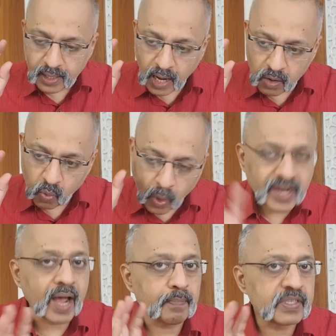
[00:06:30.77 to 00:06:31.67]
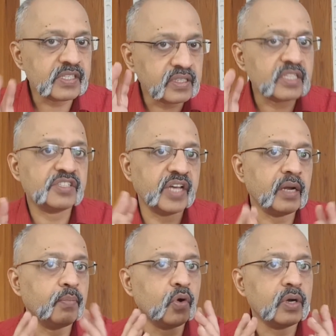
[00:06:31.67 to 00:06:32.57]
Now, what happens in the
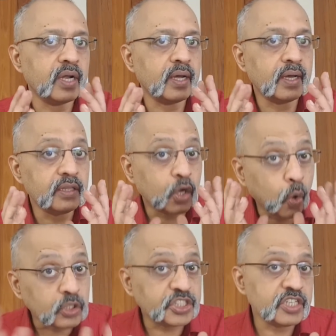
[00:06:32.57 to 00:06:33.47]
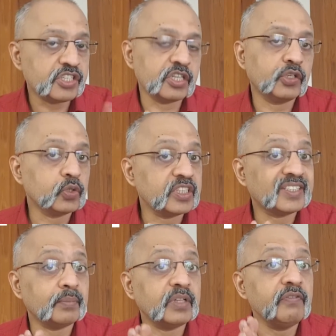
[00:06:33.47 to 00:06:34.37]
state board, the coaching institutes,
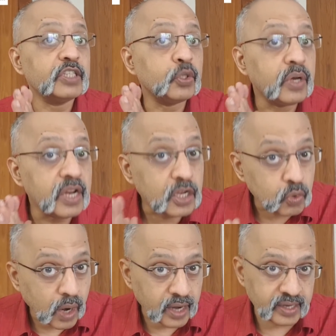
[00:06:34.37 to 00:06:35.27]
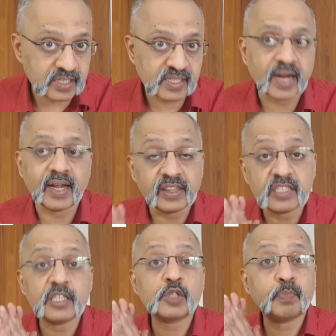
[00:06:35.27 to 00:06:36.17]
is something which you need to understand. And
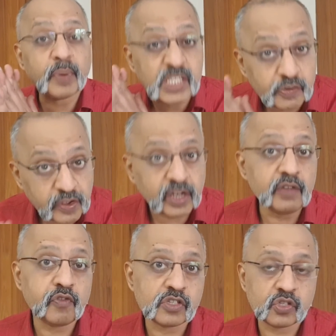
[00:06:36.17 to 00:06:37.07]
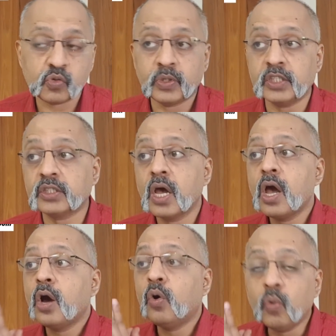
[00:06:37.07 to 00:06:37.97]
this is specifically for students
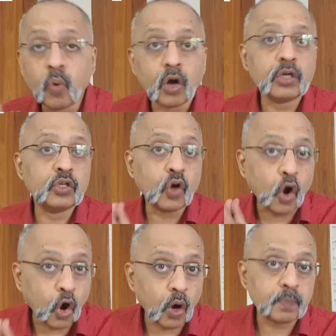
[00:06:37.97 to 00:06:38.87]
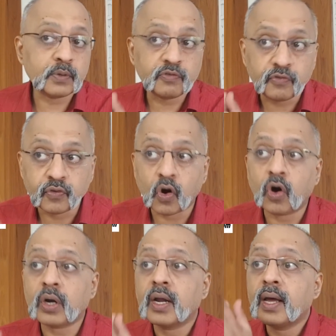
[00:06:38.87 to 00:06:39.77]
who want to opt
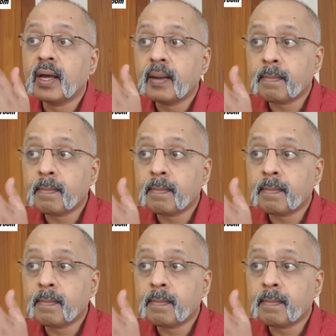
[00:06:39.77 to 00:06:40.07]
for